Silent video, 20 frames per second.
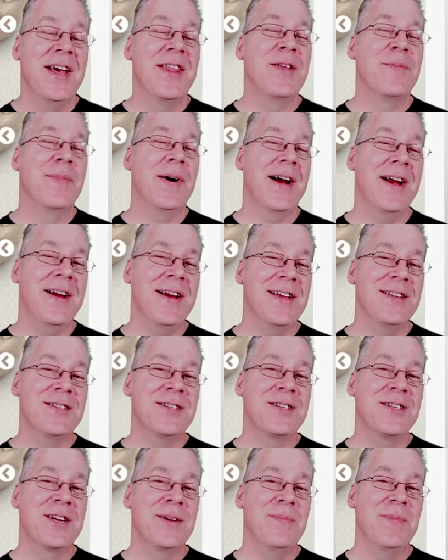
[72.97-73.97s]
And the
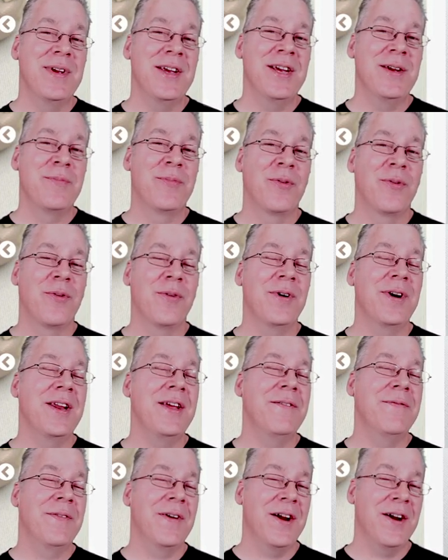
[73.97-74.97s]
Biohazard can be
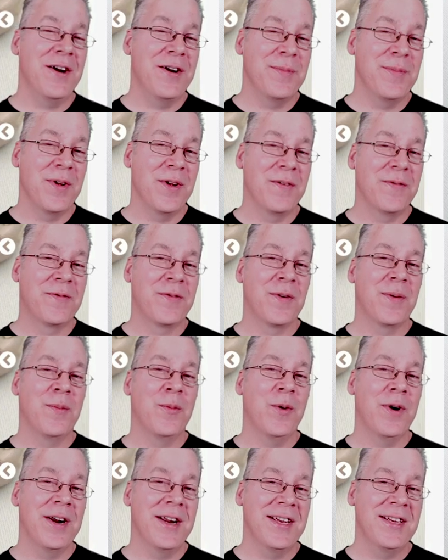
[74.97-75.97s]
pretty variable
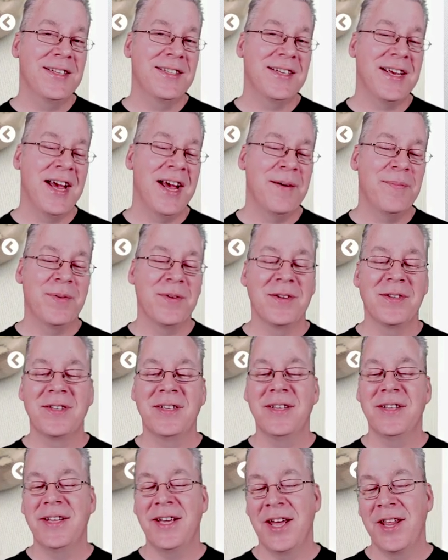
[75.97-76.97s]
from one example
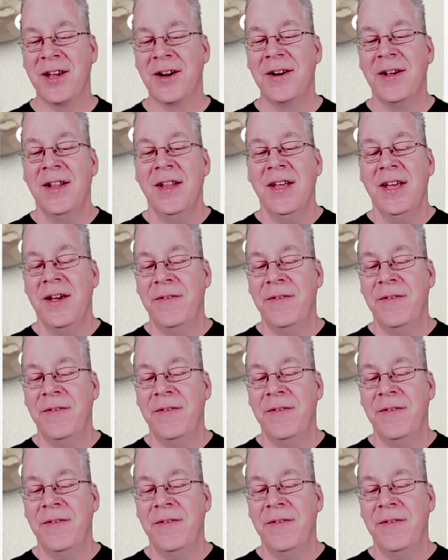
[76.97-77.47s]
to the other.